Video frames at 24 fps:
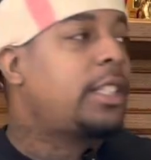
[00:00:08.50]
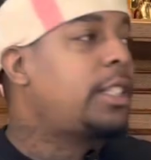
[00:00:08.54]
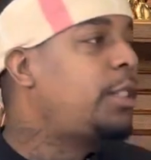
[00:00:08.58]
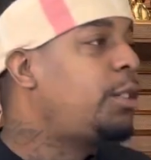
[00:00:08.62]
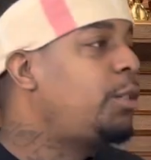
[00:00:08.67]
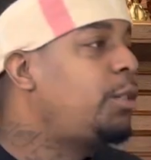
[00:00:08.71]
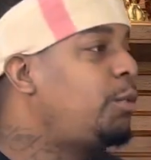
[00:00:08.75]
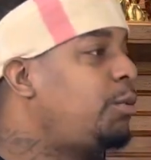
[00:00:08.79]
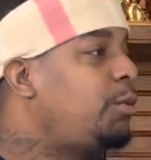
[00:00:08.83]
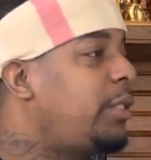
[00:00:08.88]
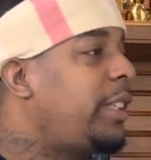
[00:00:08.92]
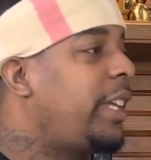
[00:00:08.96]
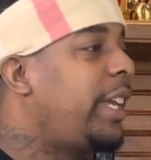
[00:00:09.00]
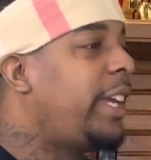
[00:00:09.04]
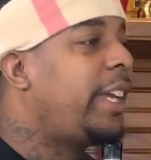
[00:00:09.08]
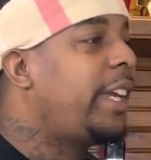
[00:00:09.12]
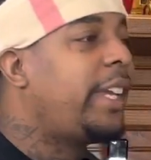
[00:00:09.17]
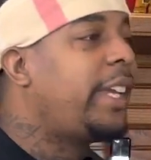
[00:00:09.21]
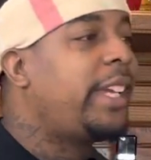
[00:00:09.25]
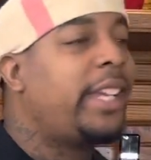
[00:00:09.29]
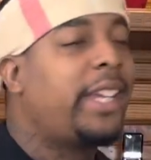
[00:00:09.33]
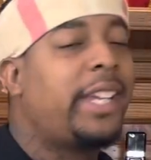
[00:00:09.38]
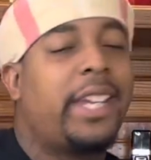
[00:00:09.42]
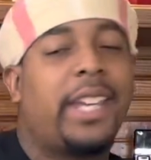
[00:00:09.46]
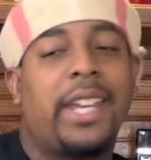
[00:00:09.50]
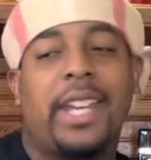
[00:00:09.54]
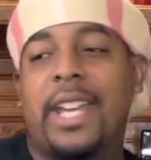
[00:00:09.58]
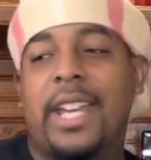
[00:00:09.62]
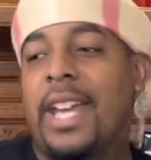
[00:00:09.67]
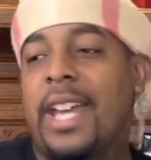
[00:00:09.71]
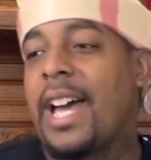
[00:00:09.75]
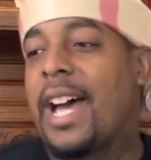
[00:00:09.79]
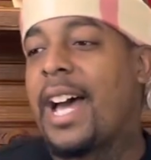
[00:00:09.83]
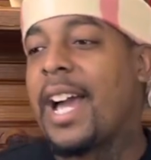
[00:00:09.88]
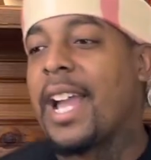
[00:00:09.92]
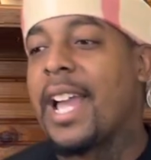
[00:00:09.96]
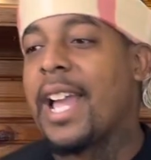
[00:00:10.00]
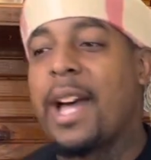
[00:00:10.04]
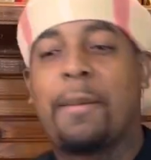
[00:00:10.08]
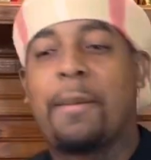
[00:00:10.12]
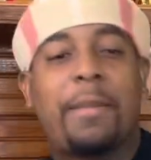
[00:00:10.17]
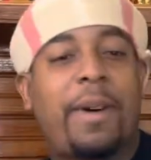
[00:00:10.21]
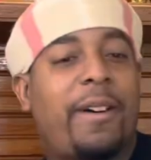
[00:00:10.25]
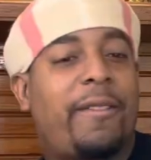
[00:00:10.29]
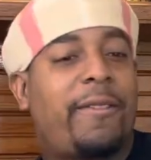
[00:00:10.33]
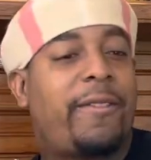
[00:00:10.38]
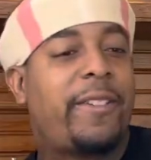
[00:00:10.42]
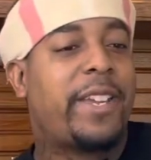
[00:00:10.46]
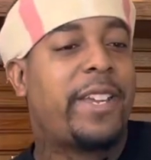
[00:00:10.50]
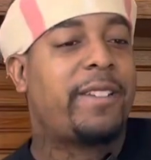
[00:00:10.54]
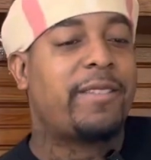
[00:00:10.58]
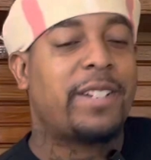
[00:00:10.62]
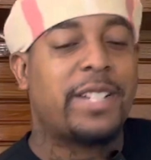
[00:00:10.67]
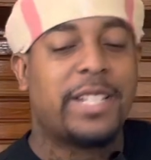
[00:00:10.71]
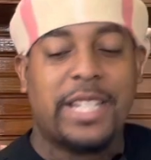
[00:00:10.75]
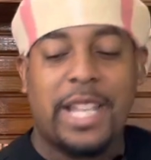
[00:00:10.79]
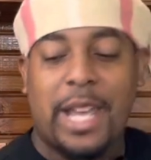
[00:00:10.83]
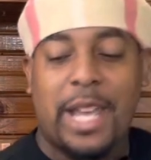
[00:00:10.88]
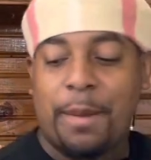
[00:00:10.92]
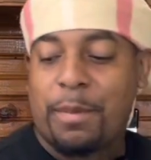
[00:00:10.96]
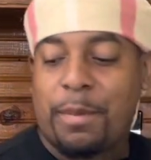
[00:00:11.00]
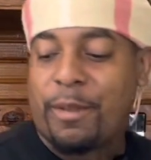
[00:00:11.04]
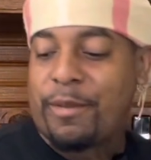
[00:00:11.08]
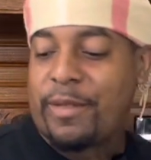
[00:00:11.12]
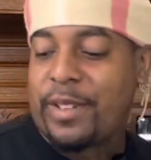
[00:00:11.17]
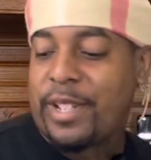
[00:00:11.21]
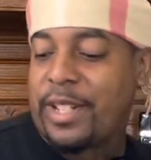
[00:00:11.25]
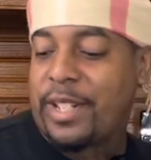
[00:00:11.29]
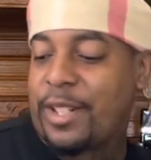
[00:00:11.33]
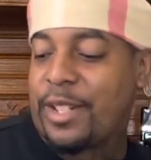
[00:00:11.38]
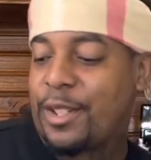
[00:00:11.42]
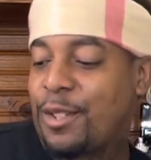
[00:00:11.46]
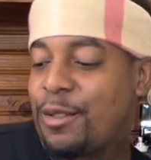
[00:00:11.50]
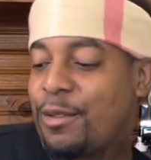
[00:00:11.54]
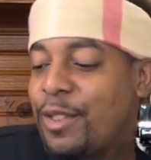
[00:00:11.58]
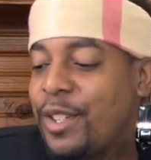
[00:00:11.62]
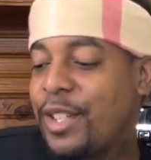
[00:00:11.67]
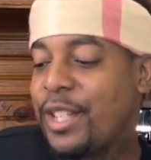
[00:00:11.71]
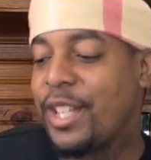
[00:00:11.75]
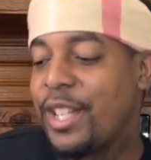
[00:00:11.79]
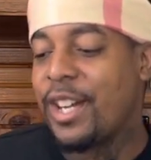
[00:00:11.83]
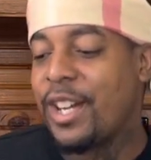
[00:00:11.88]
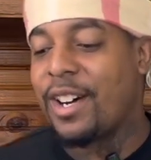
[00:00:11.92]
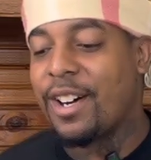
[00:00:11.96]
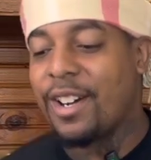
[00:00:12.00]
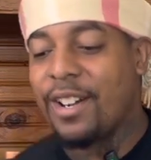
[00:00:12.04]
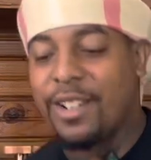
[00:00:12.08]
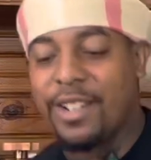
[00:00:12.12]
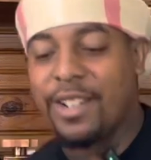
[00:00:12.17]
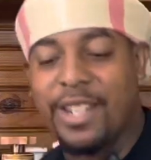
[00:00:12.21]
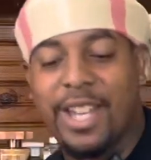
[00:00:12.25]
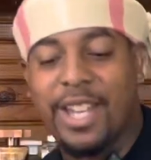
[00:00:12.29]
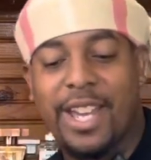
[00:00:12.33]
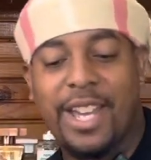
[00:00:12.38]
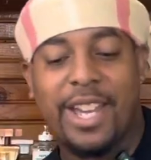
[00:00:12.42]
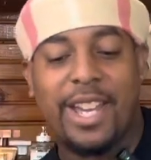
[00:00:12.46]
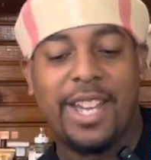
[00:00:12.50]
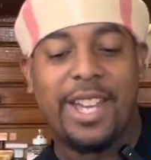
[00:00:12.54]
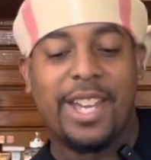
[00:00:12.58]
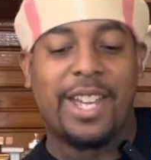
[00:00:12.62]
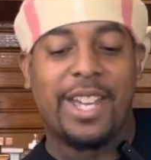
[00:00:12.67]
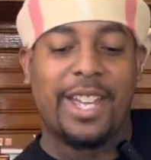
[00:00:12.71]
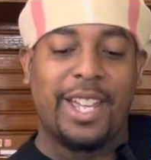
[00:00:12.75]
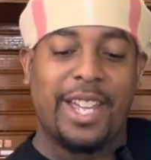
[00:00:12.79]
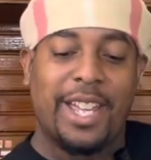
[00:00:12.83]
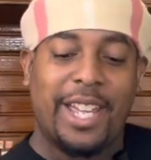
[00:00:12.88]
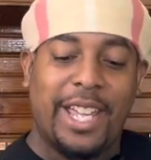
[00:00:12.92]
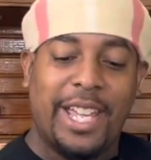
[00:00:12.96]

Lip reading: Today, I got my favorite type of video for y'all. Yeah.